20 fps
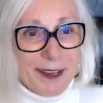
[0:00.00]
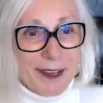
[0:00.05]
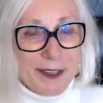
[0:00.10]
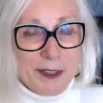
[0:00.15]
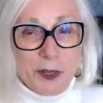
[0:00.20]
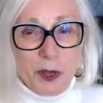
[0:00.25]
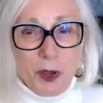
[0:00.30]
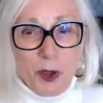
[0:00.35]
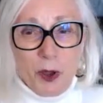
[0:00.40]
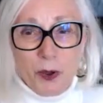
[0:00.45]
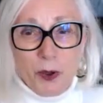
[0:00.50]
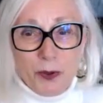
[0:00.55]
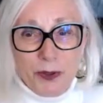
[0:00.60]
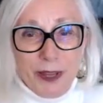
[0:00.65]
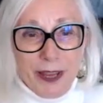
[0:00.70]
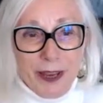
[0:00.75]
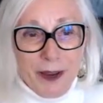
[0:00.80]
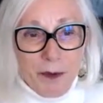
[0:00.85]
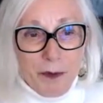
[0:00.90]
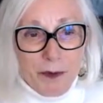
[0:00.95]
So
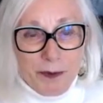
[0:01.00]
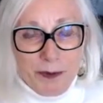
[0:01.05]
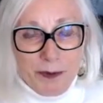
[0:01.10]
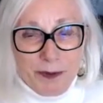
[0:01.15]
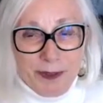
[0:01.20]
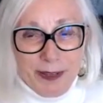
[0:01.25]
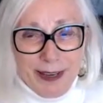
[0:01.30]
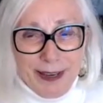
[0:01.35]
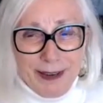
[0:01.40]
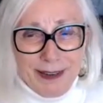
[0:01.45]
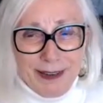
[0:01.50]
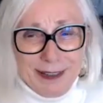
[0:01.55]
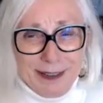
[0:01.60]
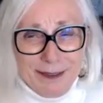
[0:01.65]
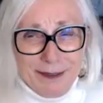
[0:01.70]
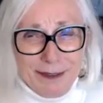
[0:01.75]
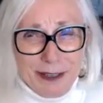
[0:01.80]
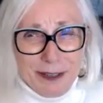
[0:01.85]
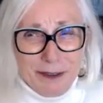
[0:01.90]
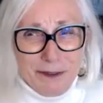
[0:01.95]
they they
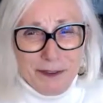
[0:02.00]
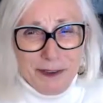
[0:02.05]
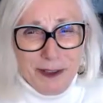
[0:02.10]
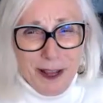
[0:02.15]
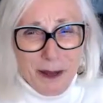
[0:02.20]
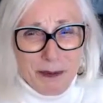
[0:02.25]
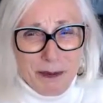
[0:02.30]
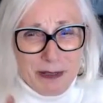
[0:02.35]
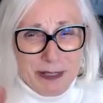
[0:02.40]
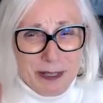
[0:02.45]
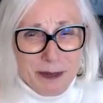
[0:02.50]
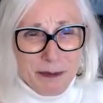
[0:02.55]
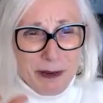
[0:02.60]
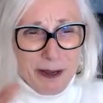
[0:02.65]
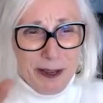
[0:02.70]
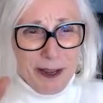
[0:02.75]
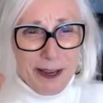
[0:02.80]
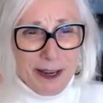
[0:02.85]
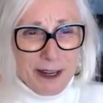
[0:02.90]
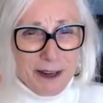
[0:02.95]
developed some
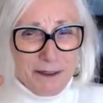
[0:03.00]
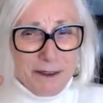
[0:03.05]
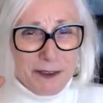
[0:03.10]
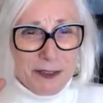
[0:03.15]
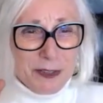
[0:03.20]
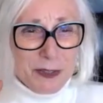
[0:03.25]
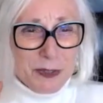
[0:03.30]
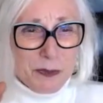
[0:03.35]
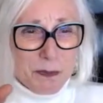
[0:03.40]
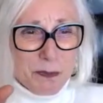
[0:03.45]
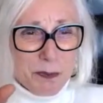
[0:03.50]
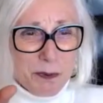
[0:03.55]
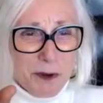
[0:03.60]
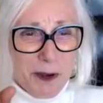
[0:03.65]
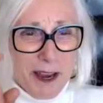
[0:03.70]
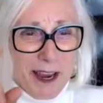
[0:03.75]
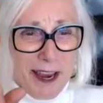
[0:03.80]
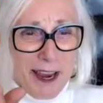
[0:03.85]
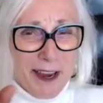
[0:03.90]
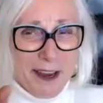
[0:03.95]
kind of a
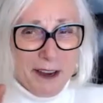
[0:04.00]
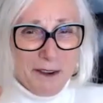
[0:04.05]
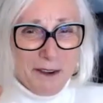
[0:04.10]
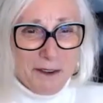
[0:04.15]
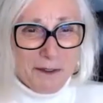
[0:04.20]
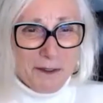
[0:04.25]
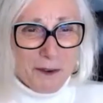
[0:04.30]
spray